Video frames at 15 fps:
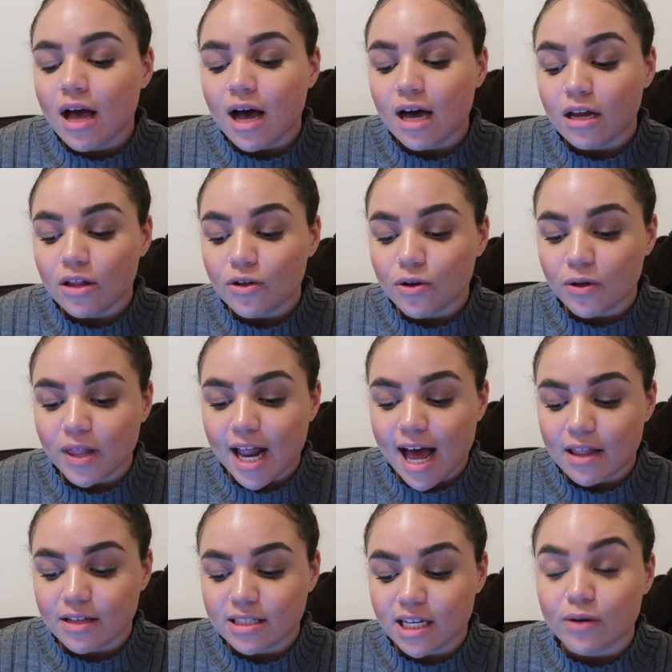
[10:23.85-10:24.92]
Another goal that I
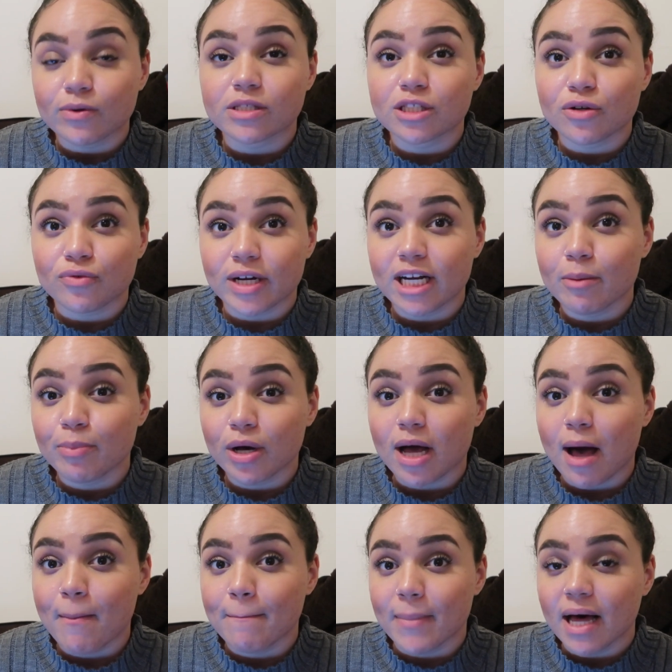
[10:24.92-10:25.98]
had this year was to read a book
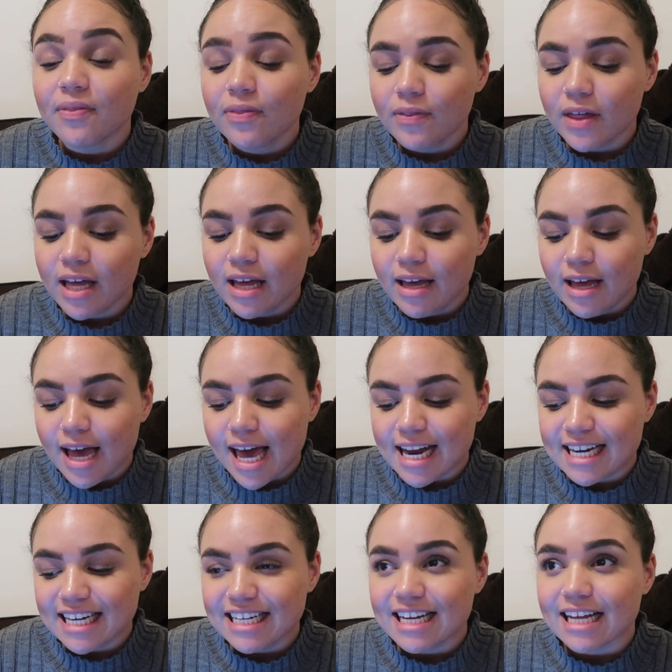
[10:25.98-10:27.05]
a month, and I
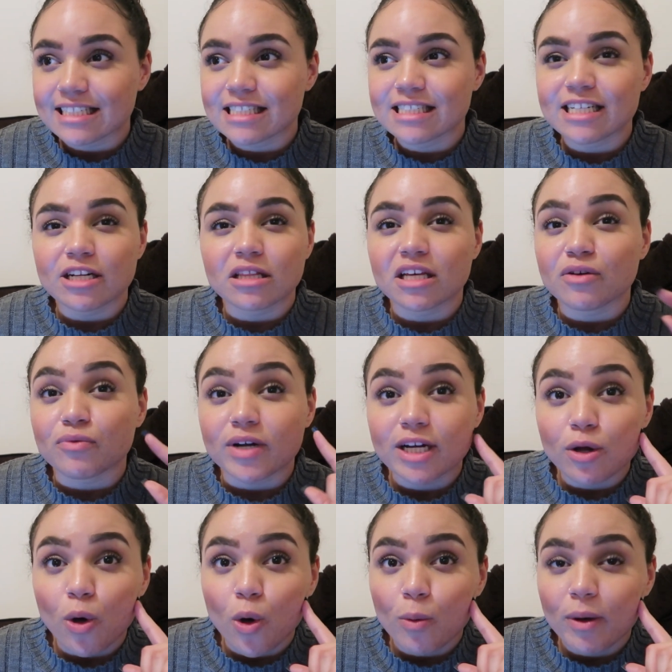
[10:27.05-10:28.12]
didn't necessarily read
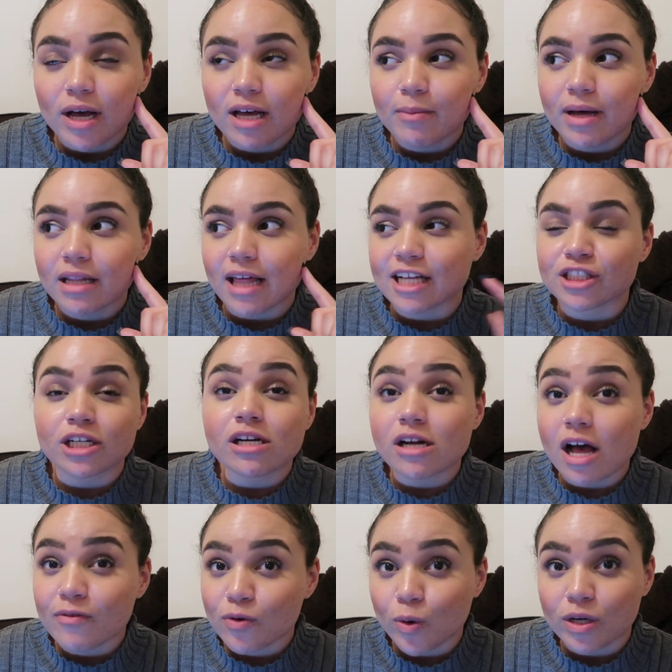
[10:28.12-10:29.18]
a whole book a month. I started
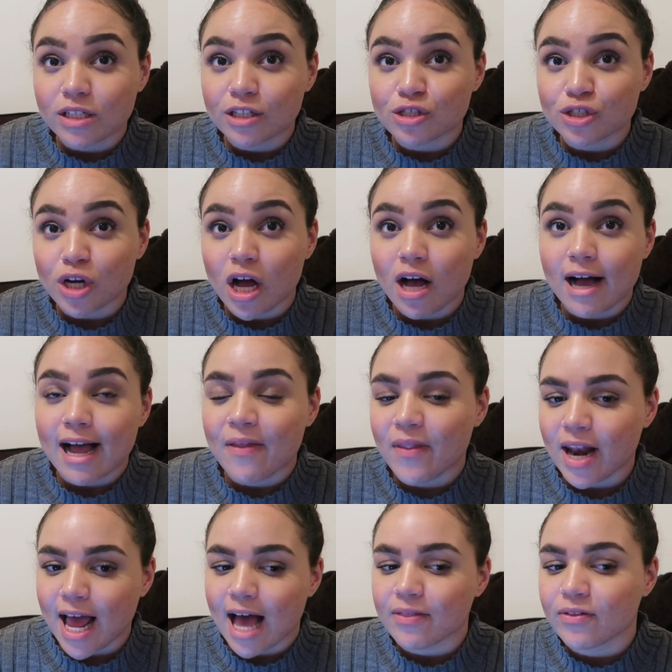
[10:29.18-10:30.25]
off quarantine strong, and
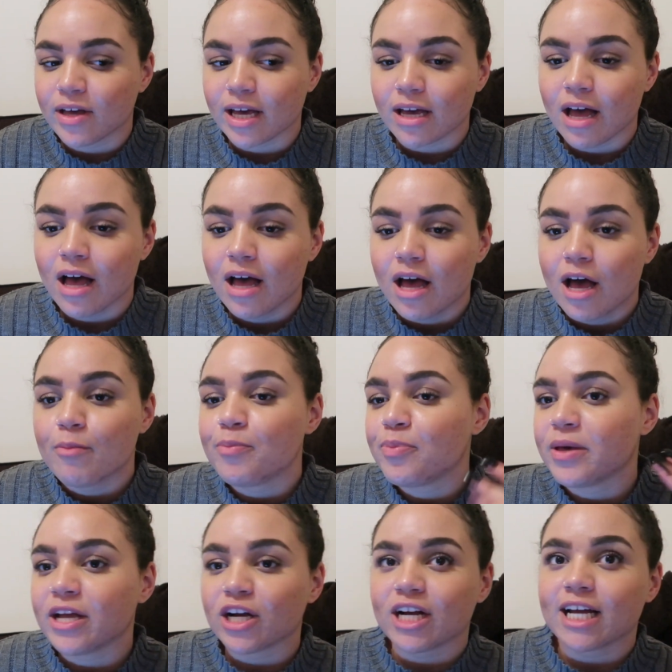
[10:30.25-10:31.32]
then I had like
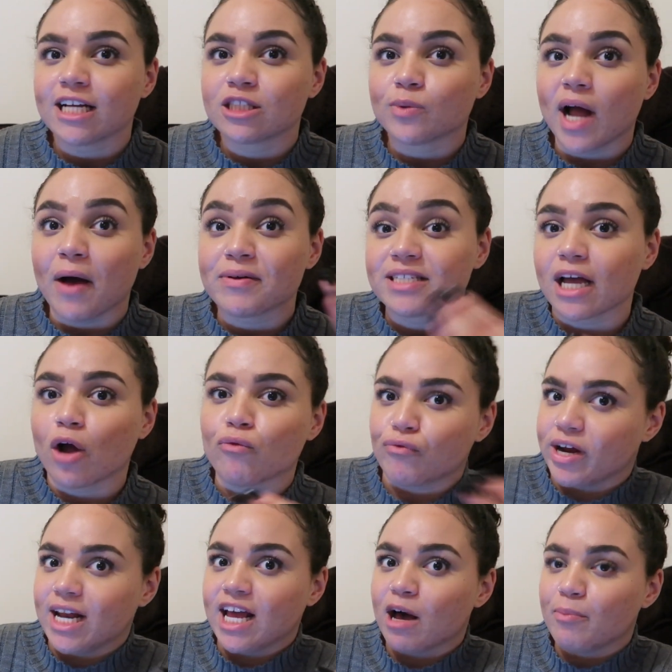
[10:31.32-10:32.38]
periods where I was like
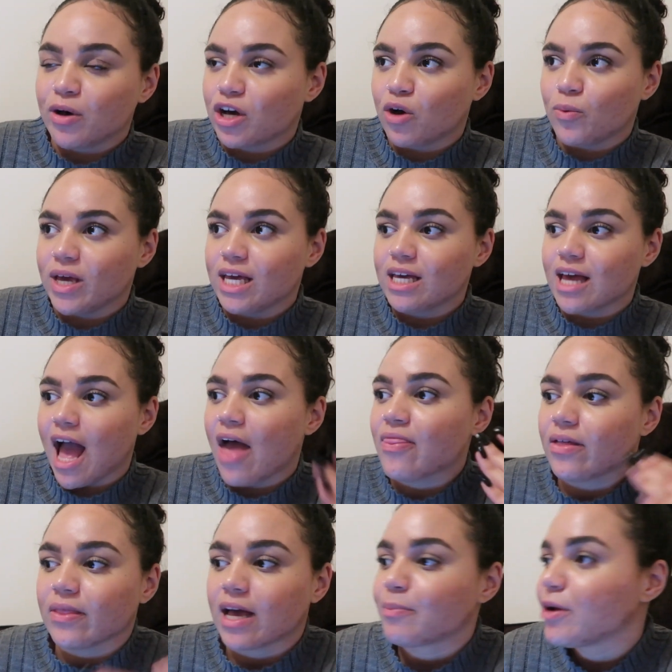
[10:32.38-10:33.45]
reading a book a week, and
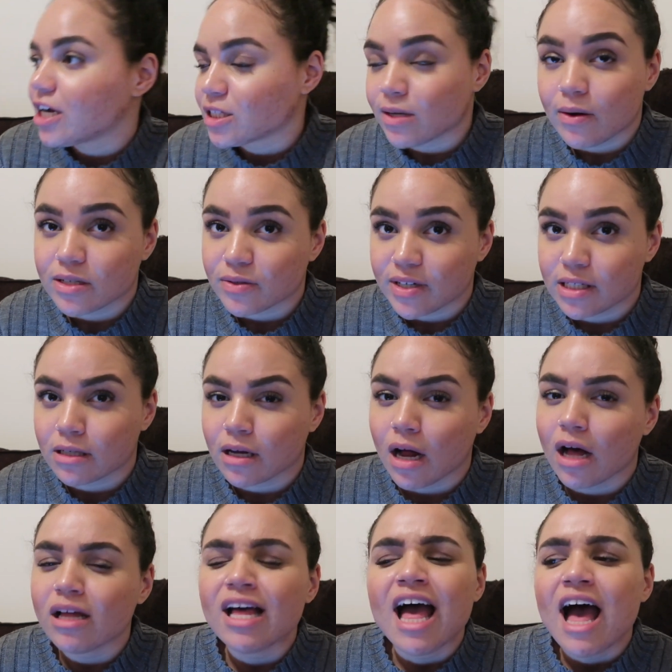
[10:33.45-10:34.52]
then like periods where I wasn't reading at
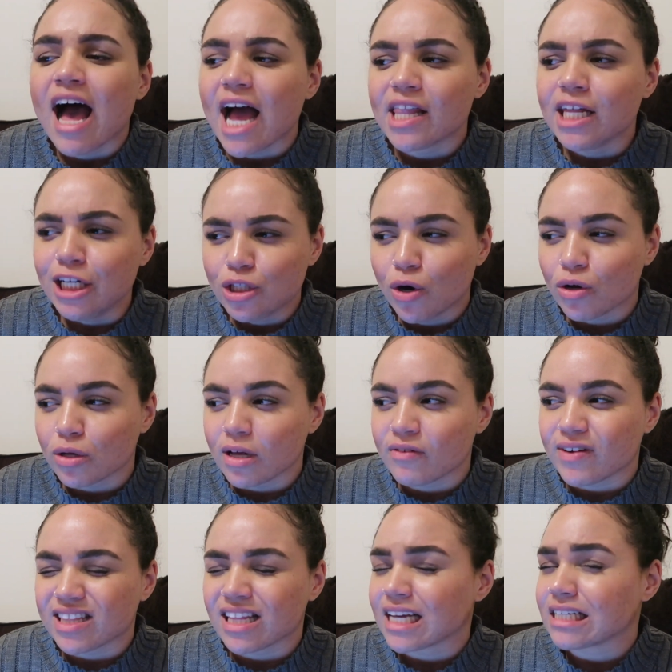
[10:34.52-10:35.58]
all. I think total I
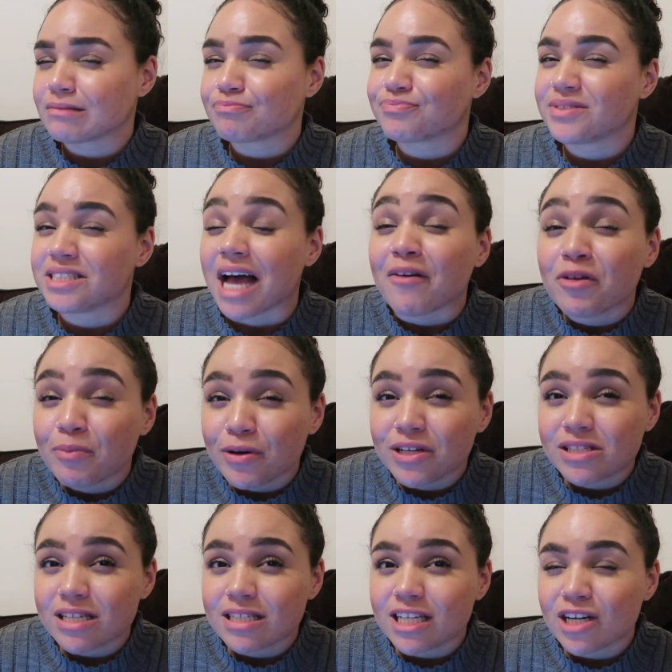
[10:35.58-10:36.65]
read like 7
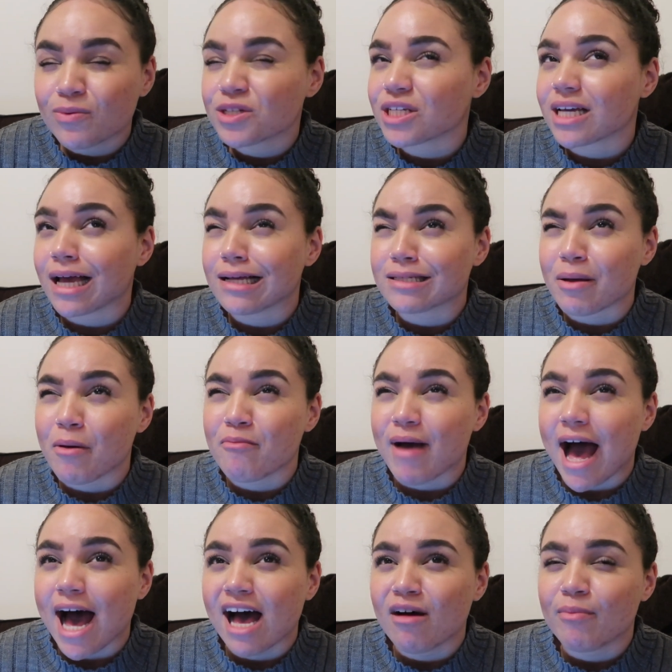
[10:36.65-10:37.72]
books this year, which like isn't
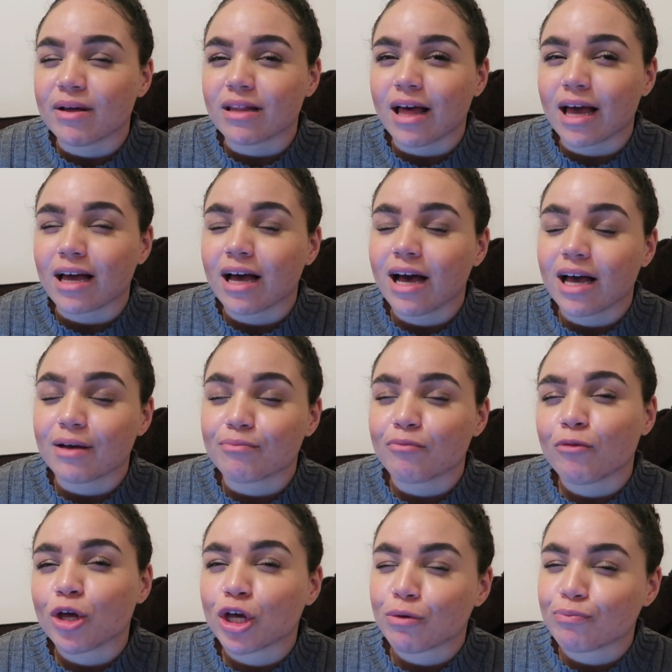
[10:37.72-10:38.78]
bad, but like I
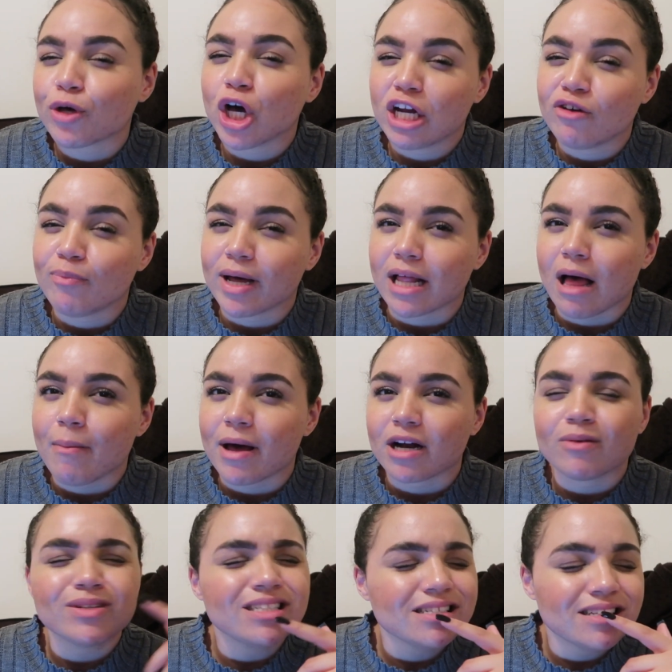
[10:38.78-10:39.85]
could have been a lot
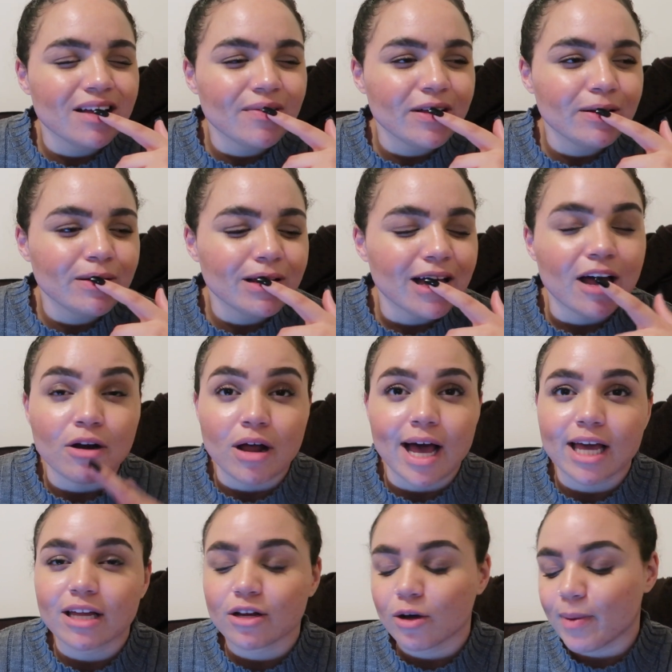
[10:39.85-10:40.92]
better. Was it 7? I don't know, I
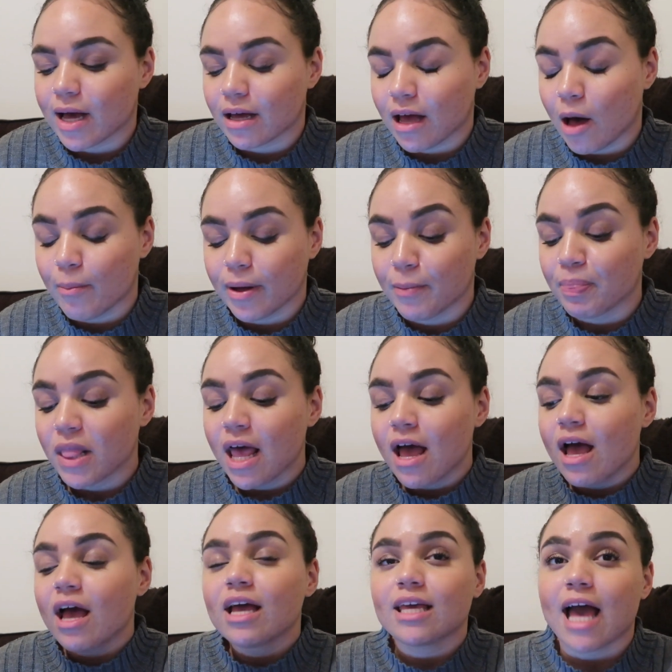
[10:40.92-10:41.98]
could go back now, but
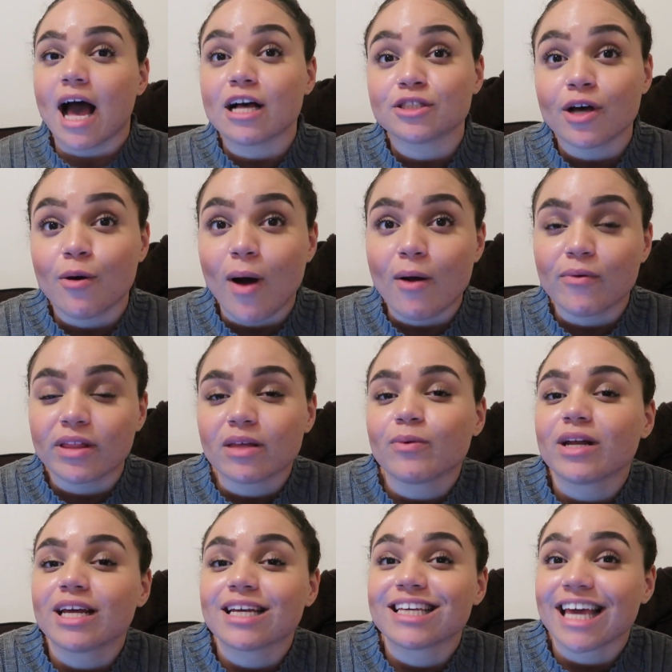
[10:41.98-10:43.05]
yeah. So I really
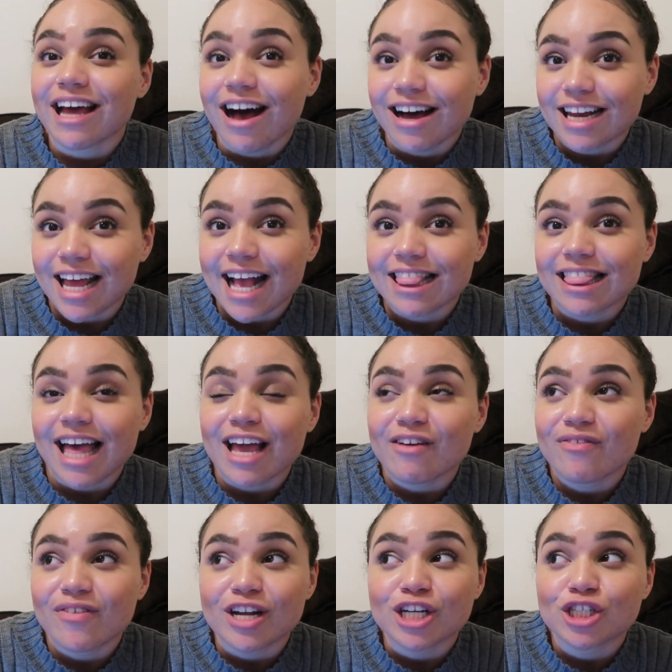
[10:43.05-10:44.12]
want to get on it and like
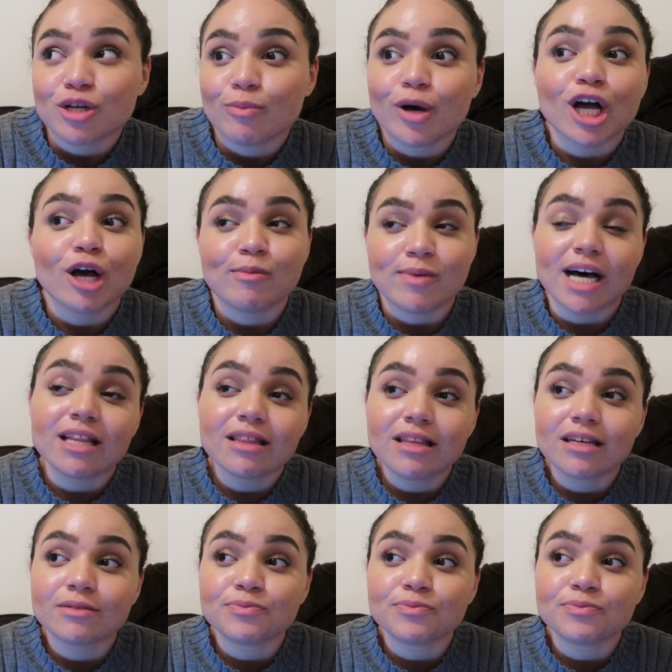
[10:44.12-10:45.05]
finish a book a month.